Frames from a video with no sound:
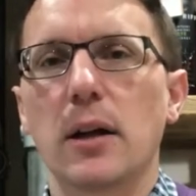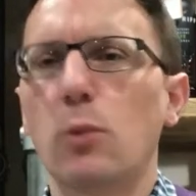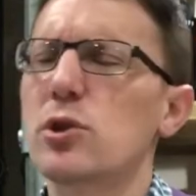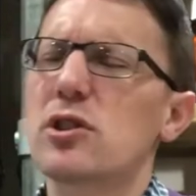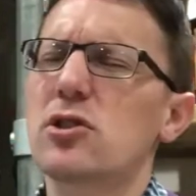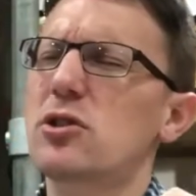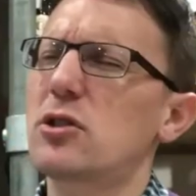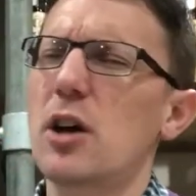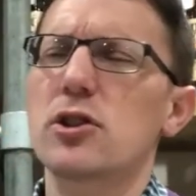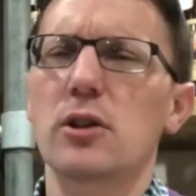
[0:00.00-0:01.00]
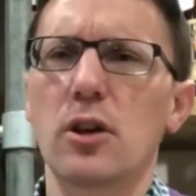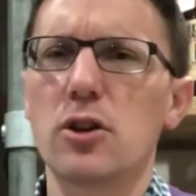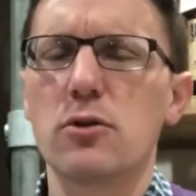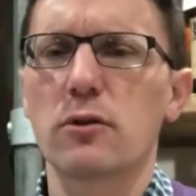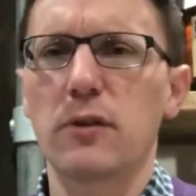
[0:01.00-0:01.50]
It was such an
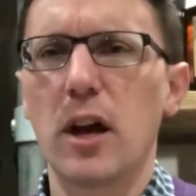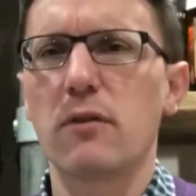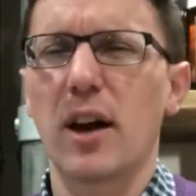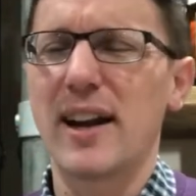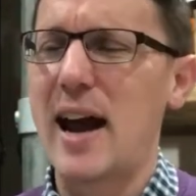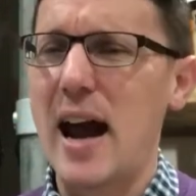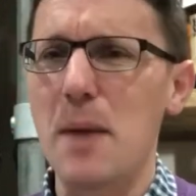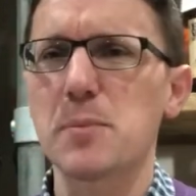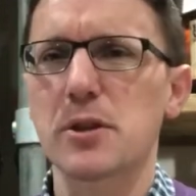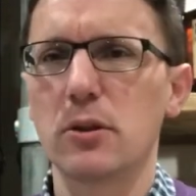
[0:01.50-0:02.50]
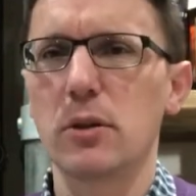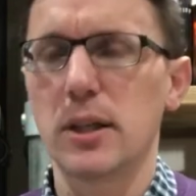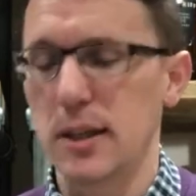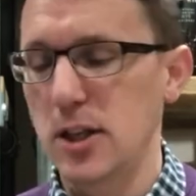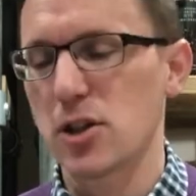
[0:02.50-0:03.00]
unusual flavour and absolutely
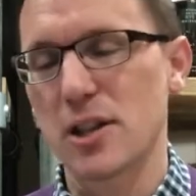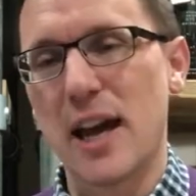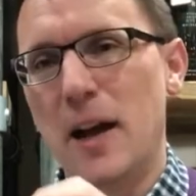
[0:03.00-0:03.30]
delicious.